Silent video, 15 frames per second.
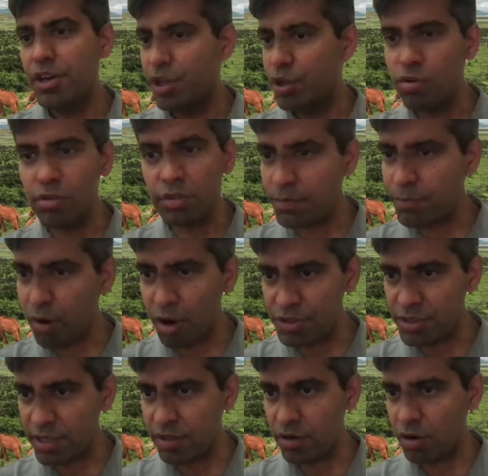Nuke the
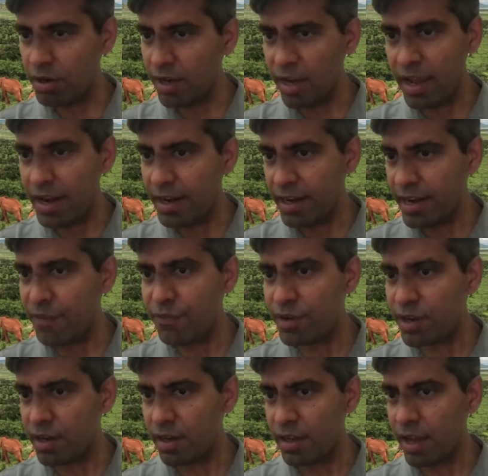project or delay it
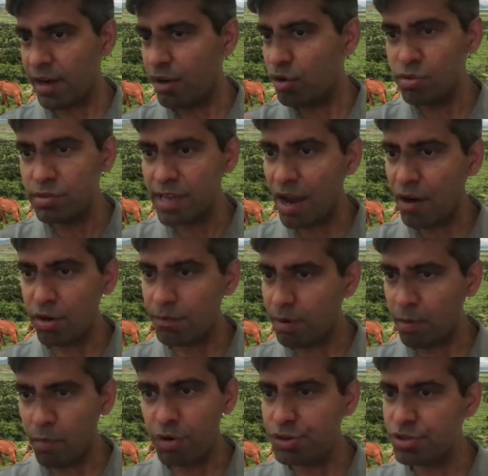indefinitely and lose out on
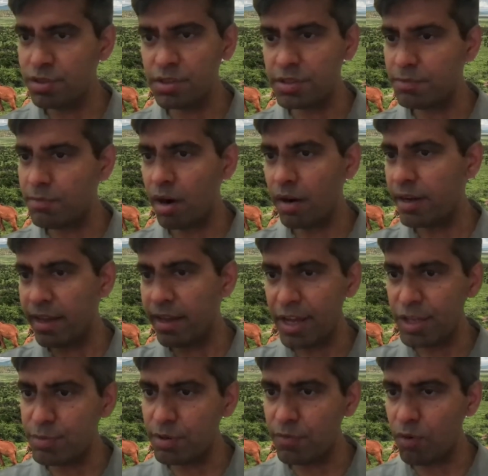promotions, market
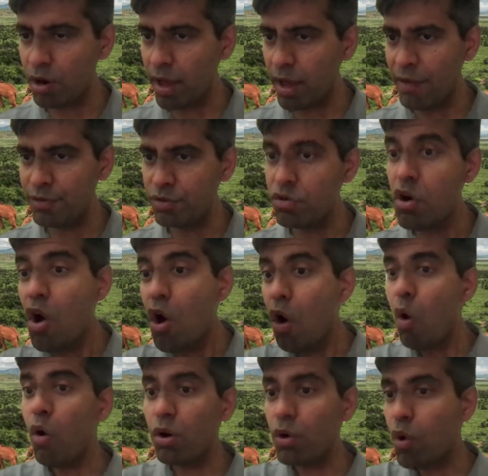engagement, what have you,
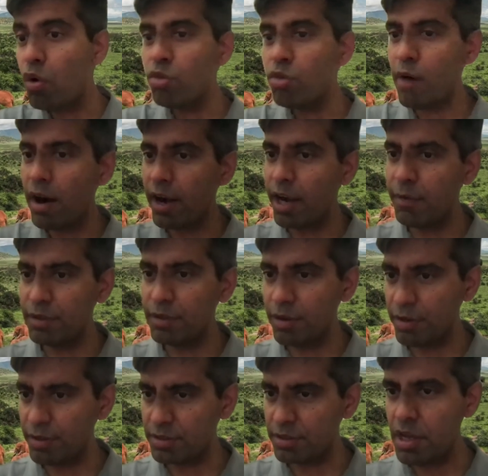or go to market with the
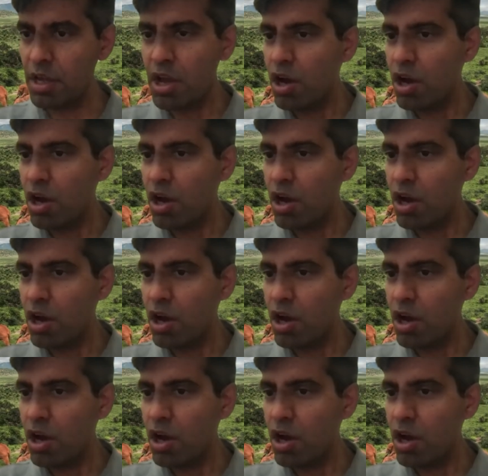risk.